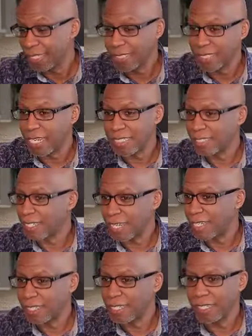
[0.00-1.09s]
He said, That's
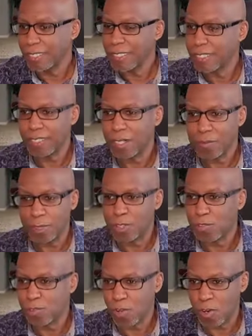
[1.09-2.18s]
not, see,
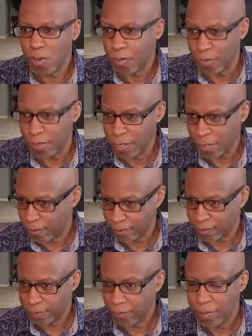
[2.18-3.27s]
something's wrong there.
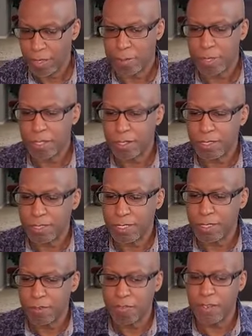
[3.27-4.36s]
Yes. Because, see,
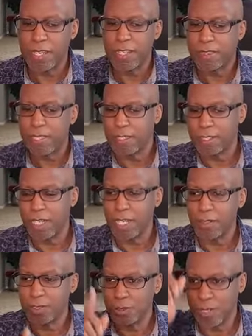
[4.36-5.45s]
the faith that
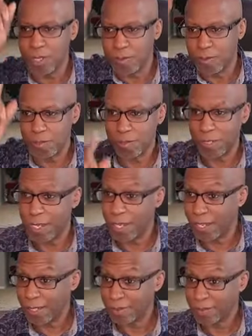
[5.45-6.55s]
saves you comes from
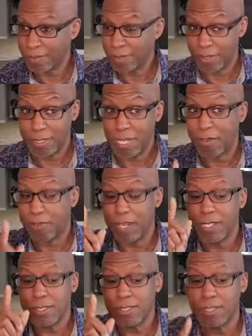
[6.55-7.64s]
God. Yes.
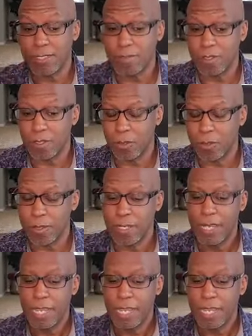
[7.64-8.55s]
Salvation is of the Lord.